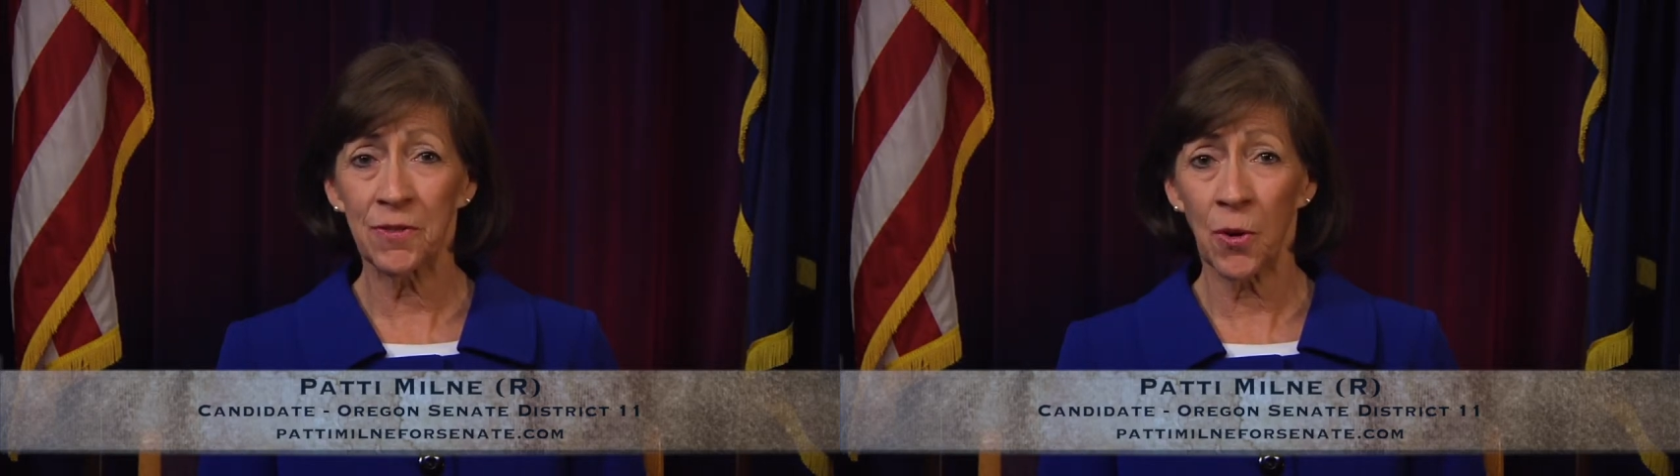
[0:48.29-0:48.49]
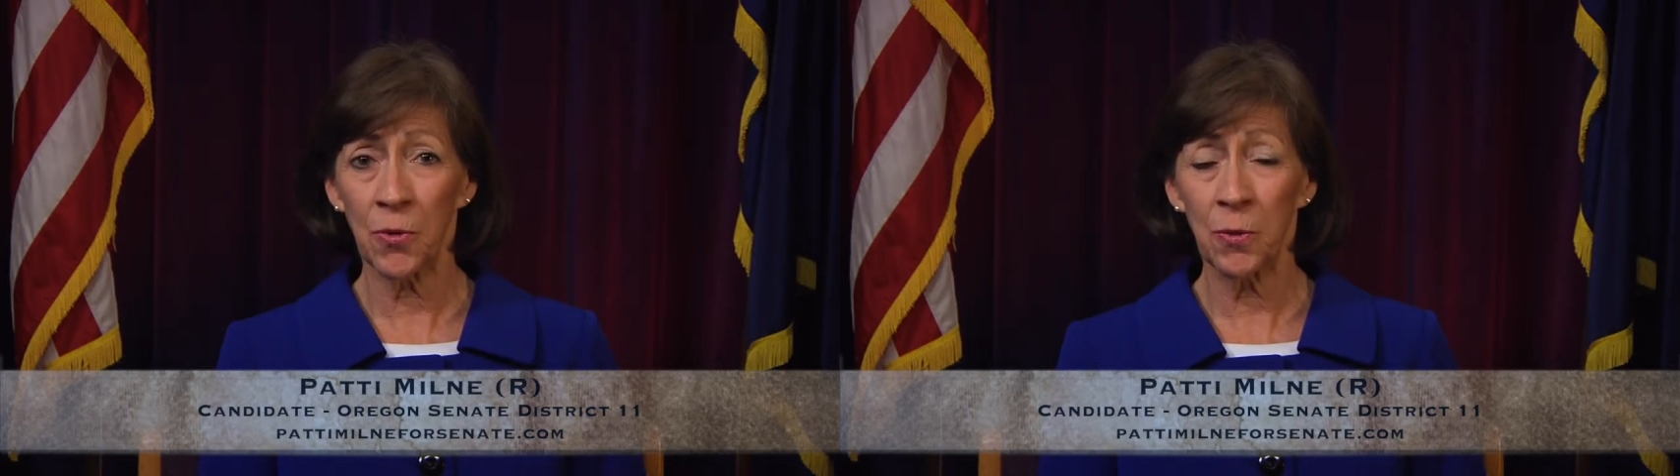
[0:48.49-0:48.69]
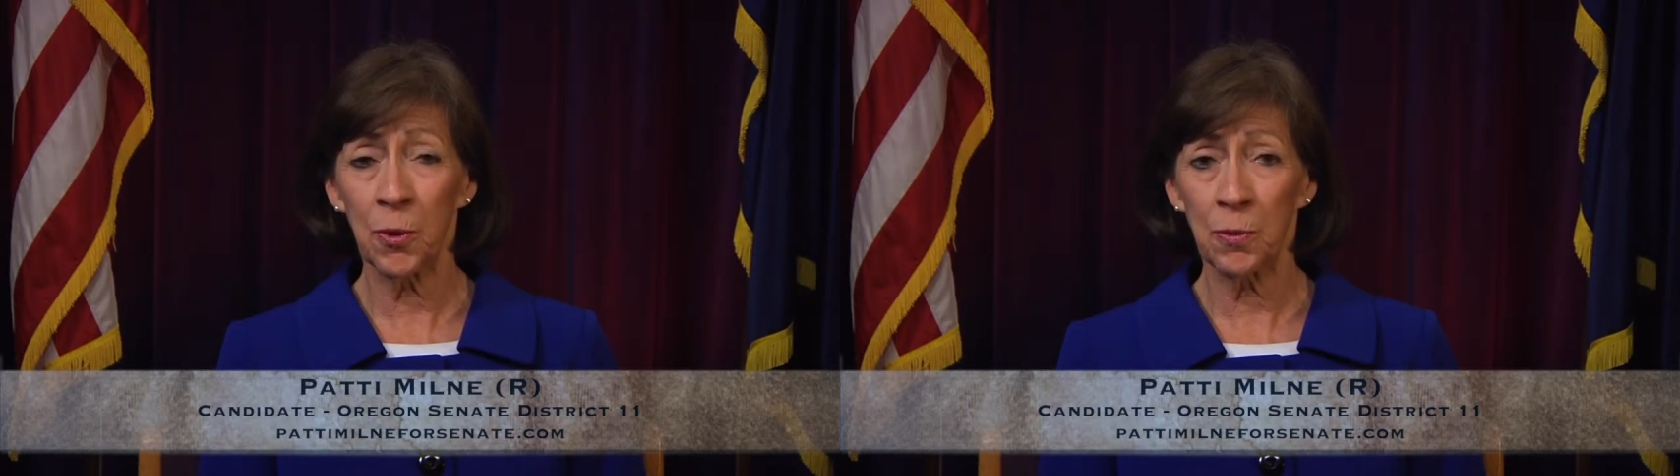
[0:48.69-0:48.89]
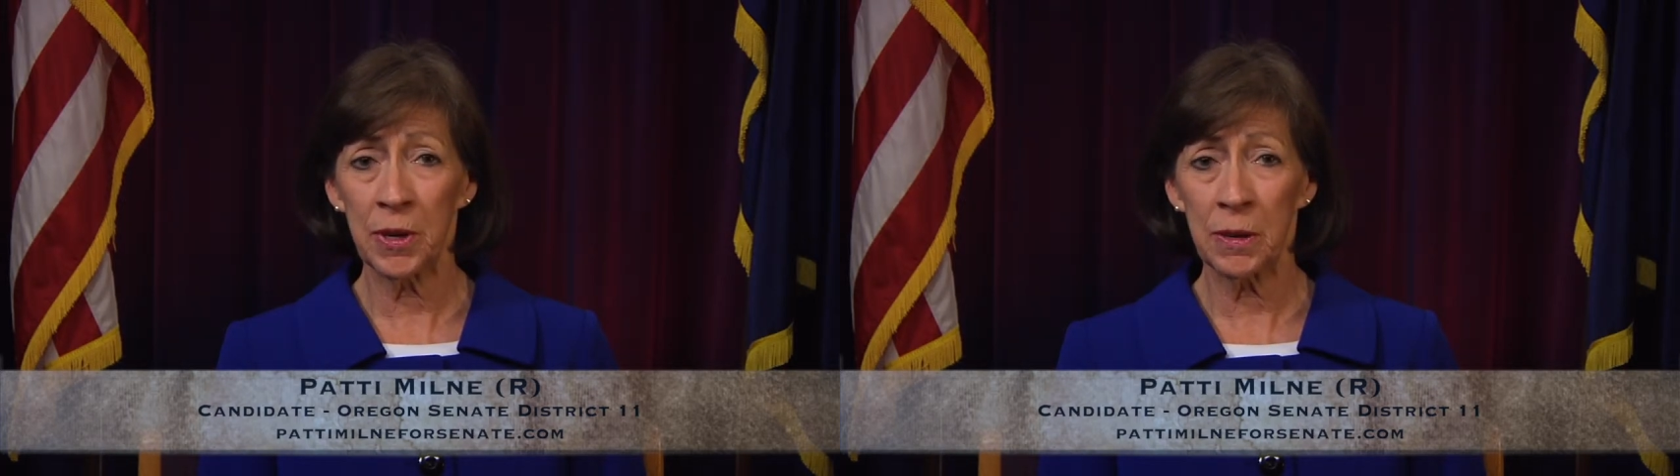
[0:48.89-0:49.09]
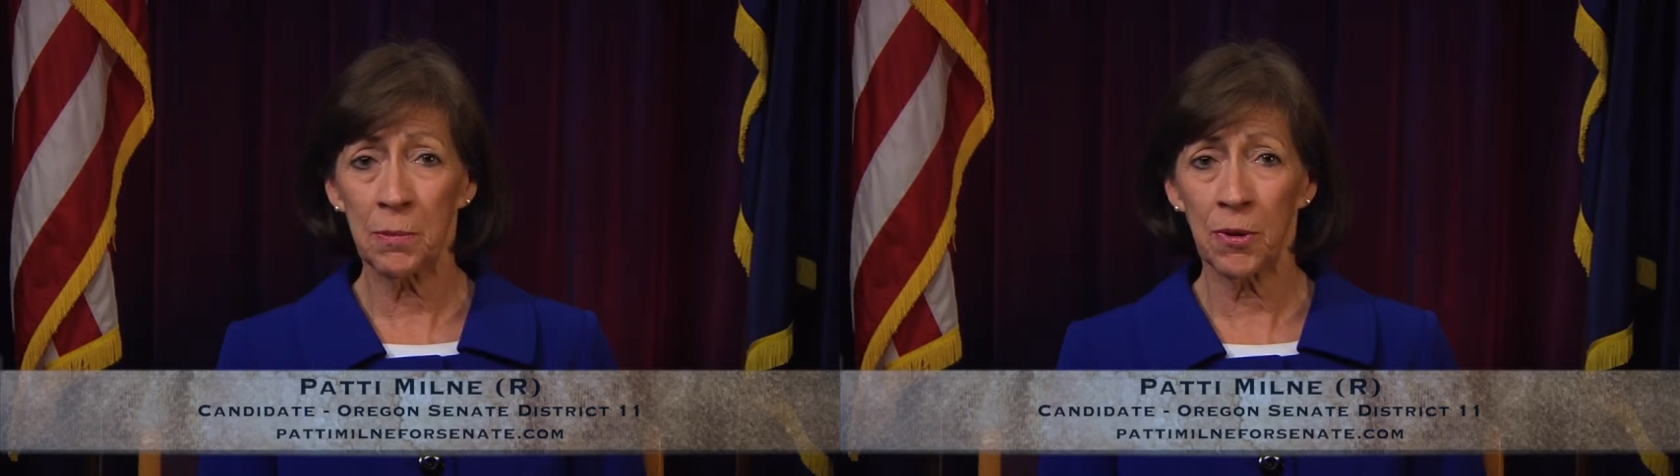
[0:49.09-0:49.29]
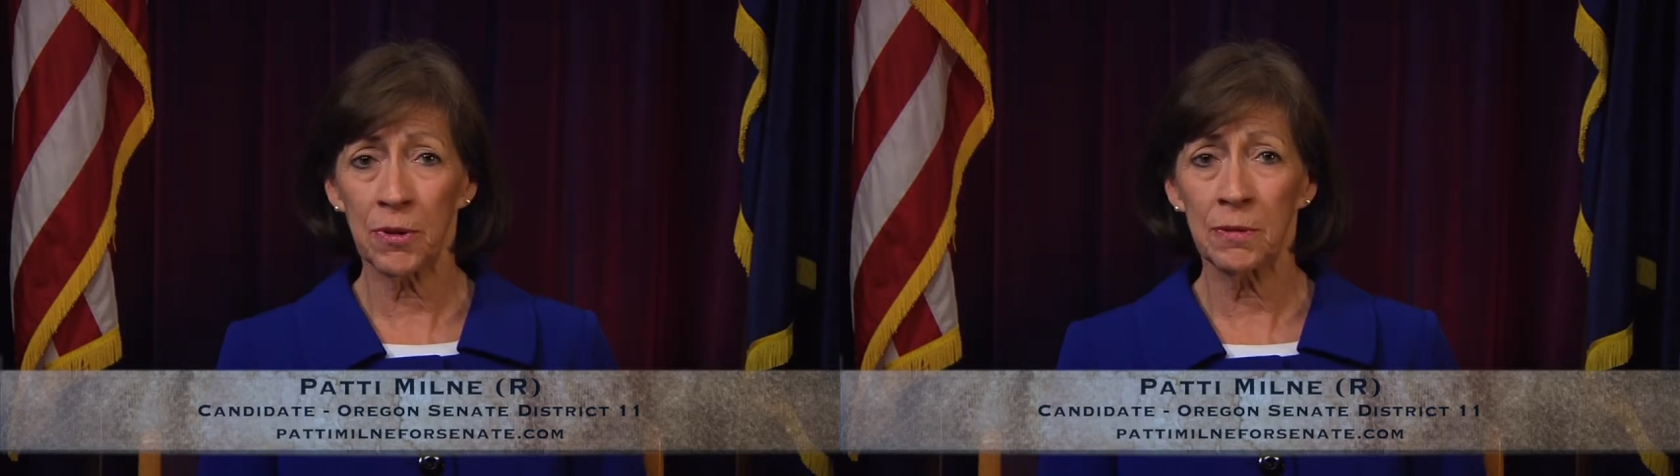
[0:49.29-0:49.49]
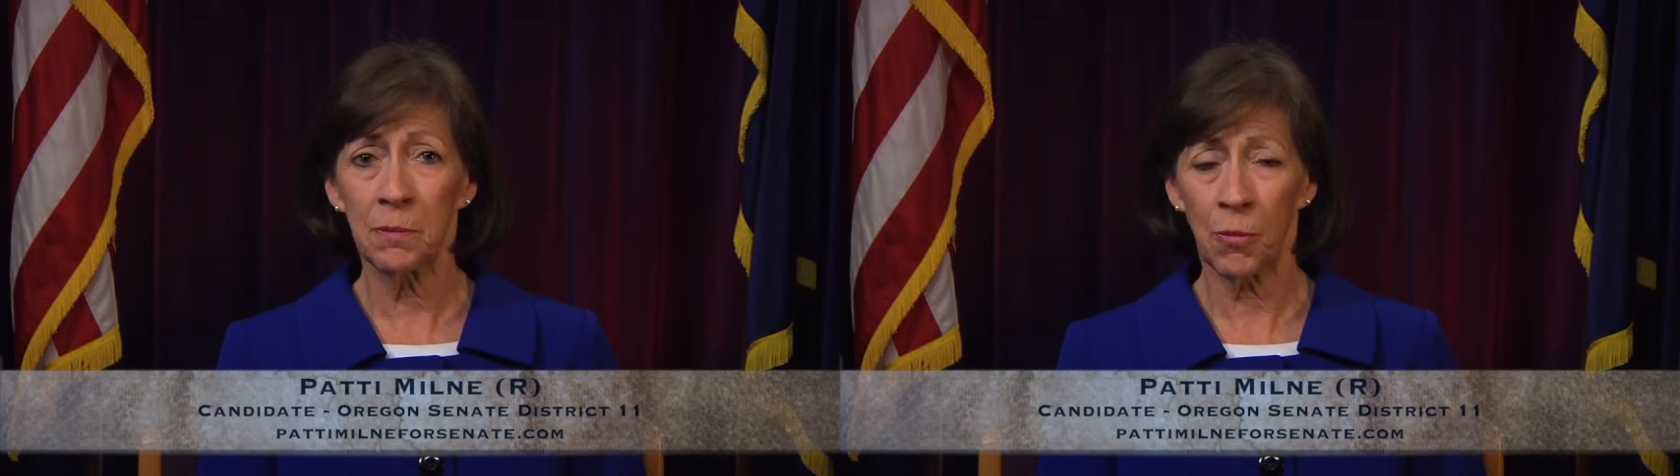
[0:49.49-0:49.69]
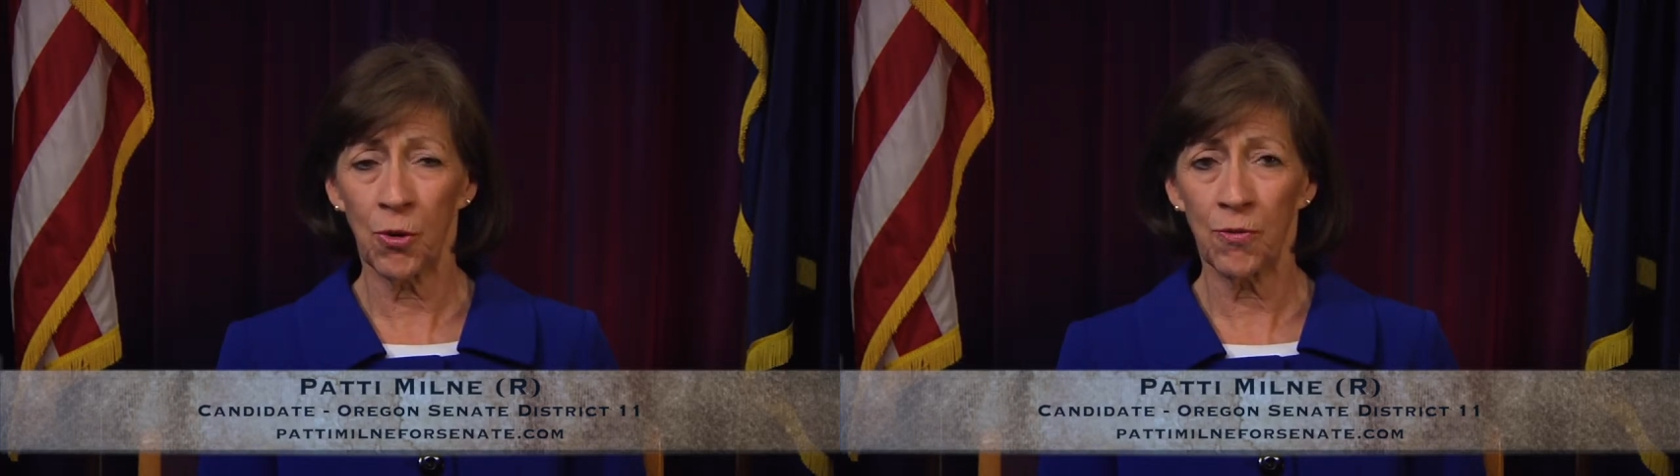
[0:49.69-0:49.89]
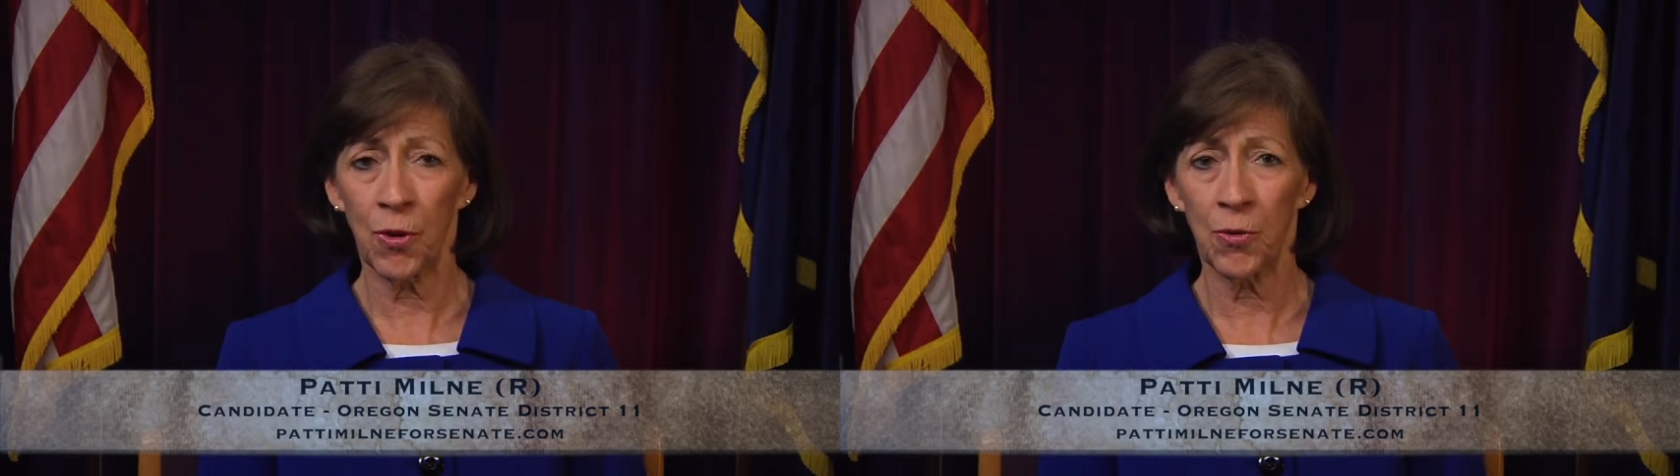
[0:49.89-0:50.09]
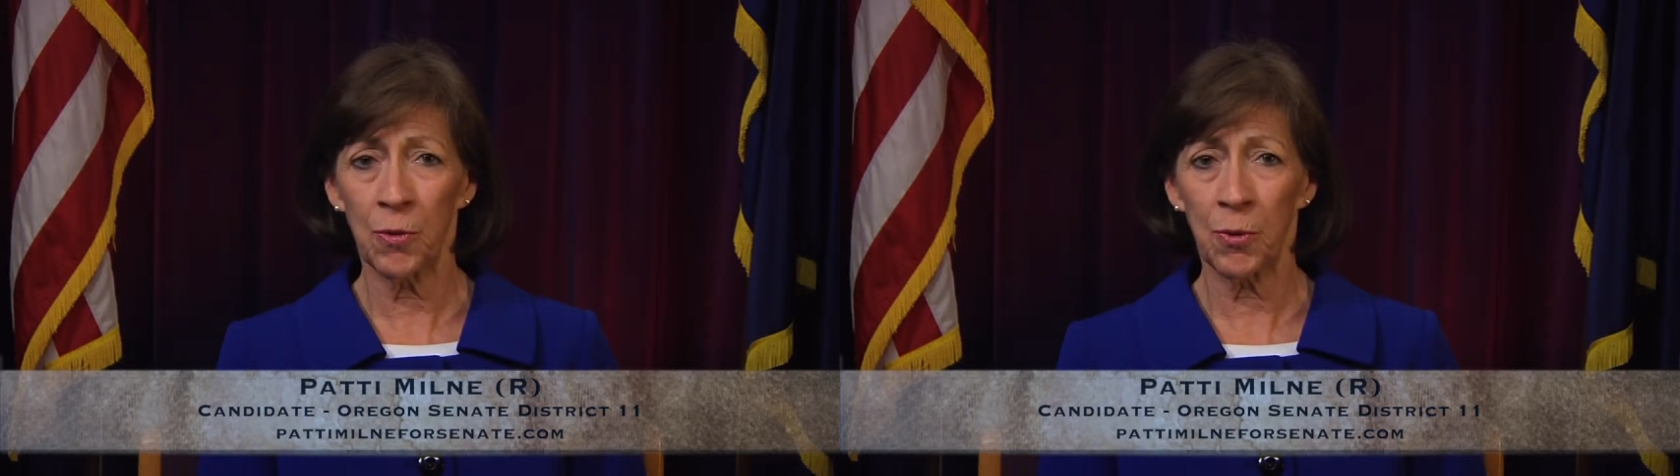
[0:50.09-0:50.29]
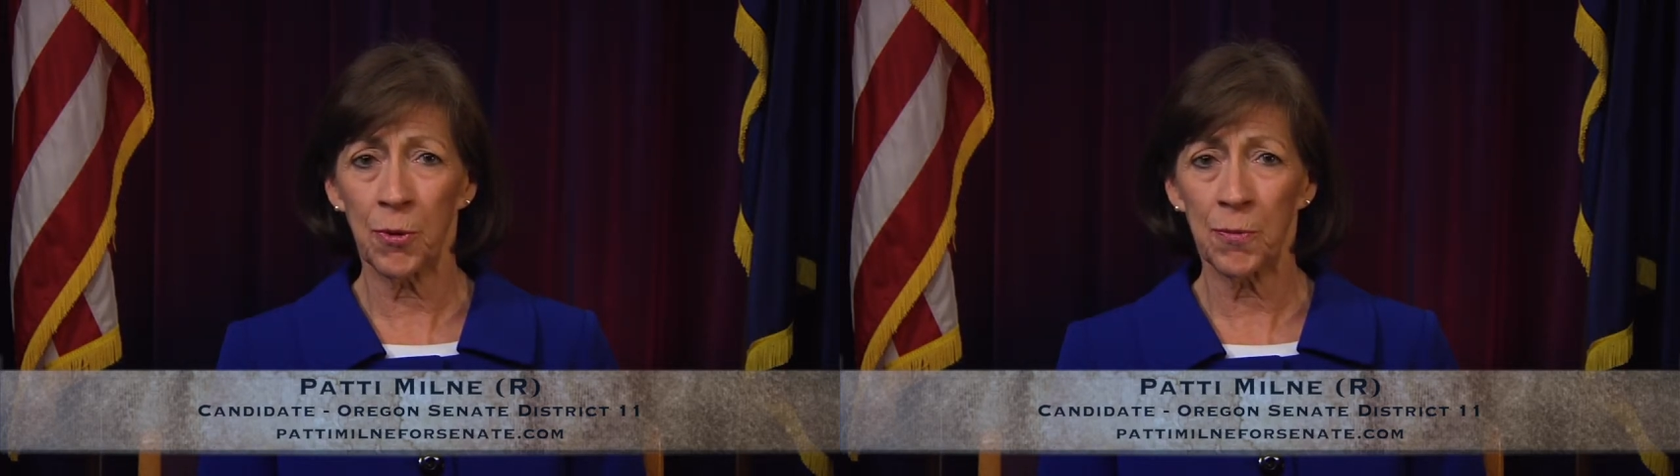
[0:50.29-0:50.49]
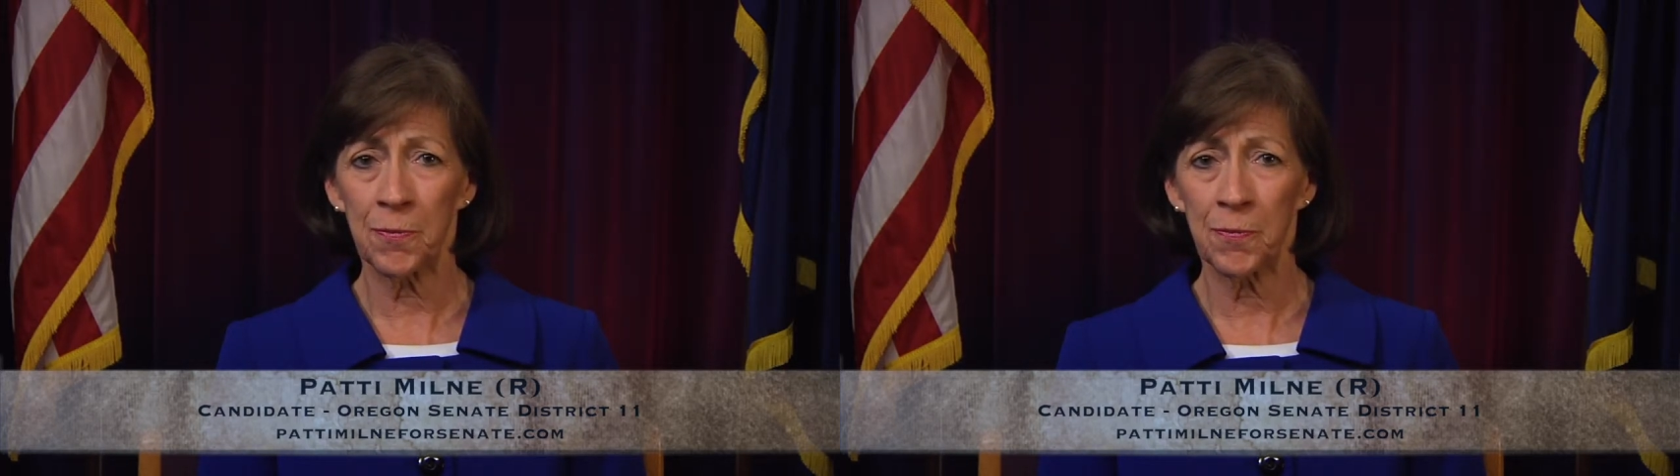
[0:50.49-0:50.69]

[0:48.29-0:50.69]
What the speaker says: vulnerable people more vulnerable.